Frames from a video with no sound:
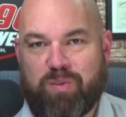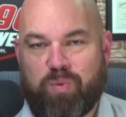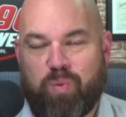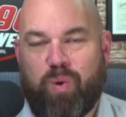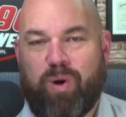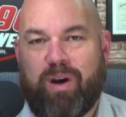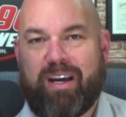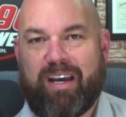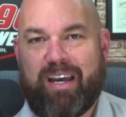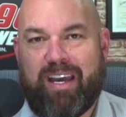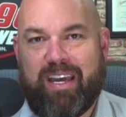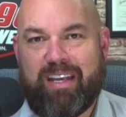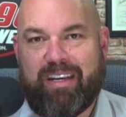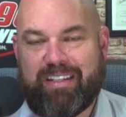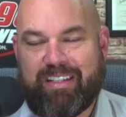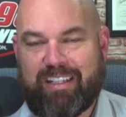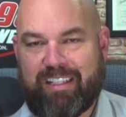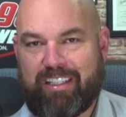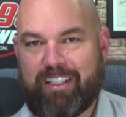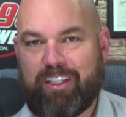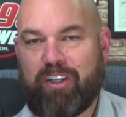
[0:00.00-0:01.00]
wide and
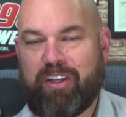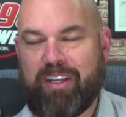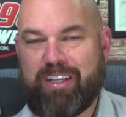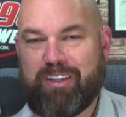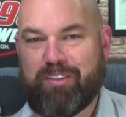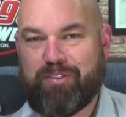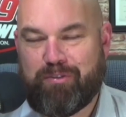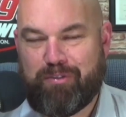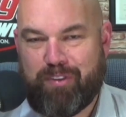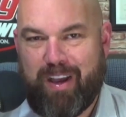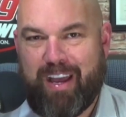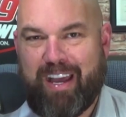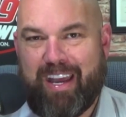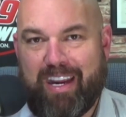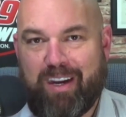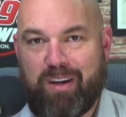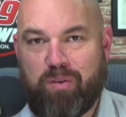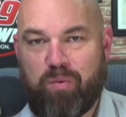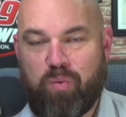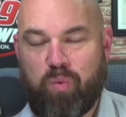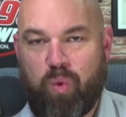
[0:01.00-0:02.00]
clearly
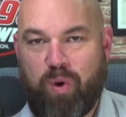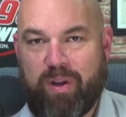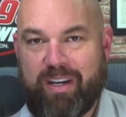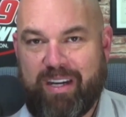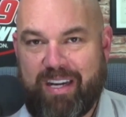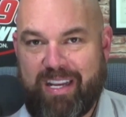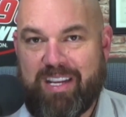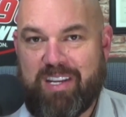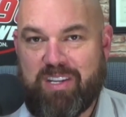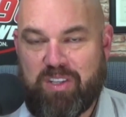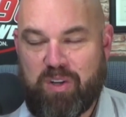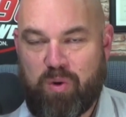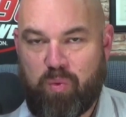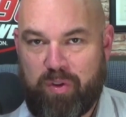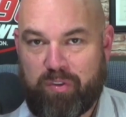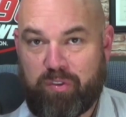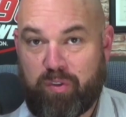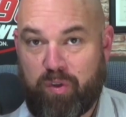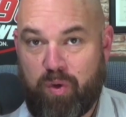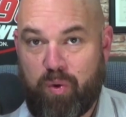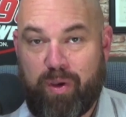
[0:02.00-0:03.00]
define what it is and
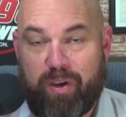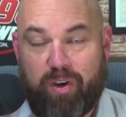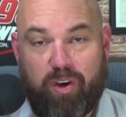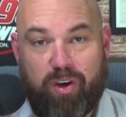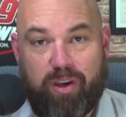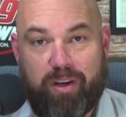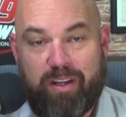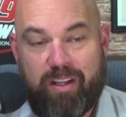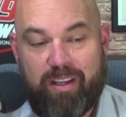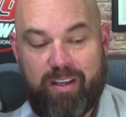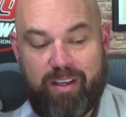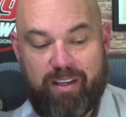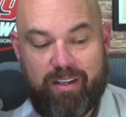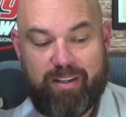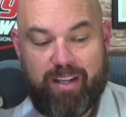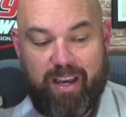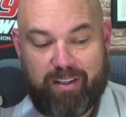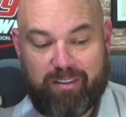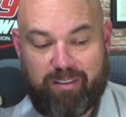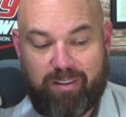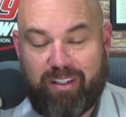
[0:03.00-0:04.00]
what's going on.
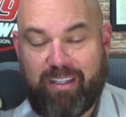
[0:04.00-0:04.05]
Dr.